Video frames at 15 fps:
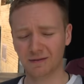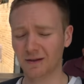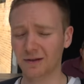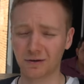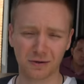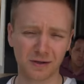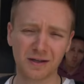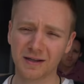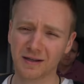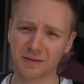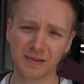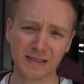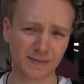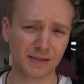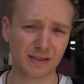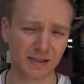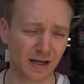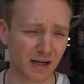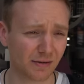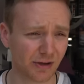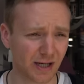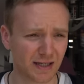Literally the best pizza
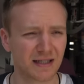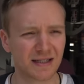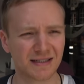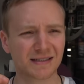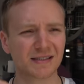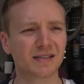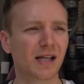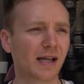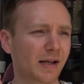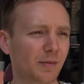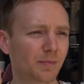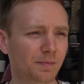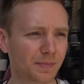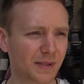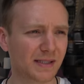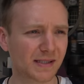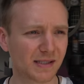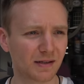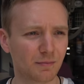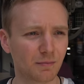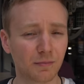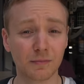I ever had. This is like a
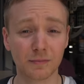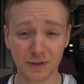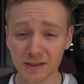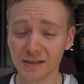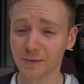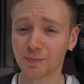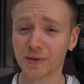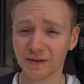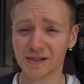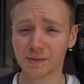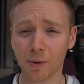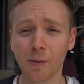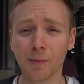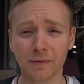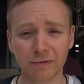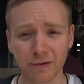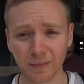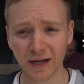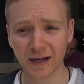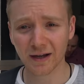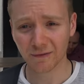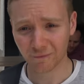pizza, this is a pizza moment for
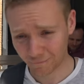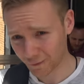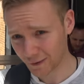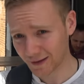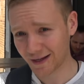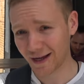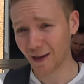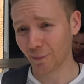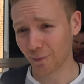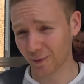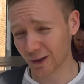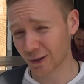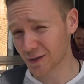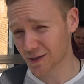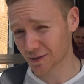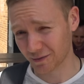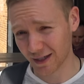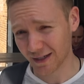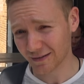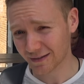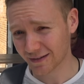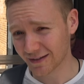me. For the cameraman also,
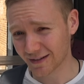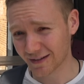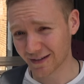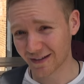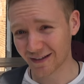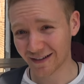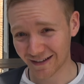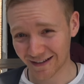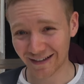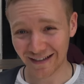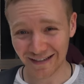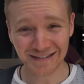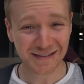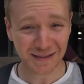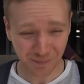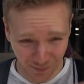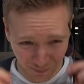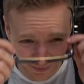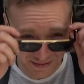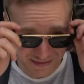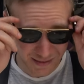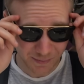right? Yes. It's a,
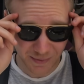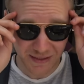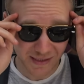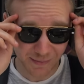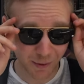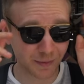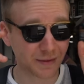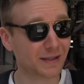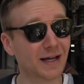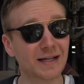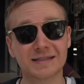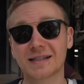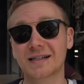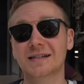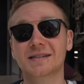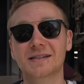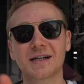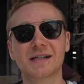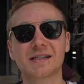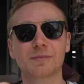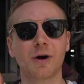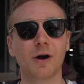it's a pizza moment. Guys, see
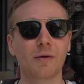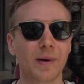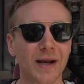you guys tomorrow.